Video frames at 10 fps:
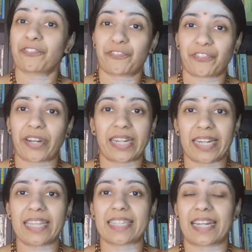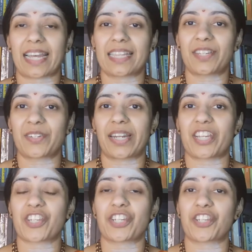friendly is another
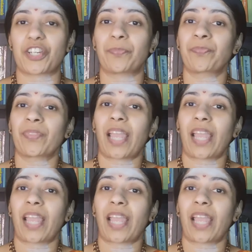relationship,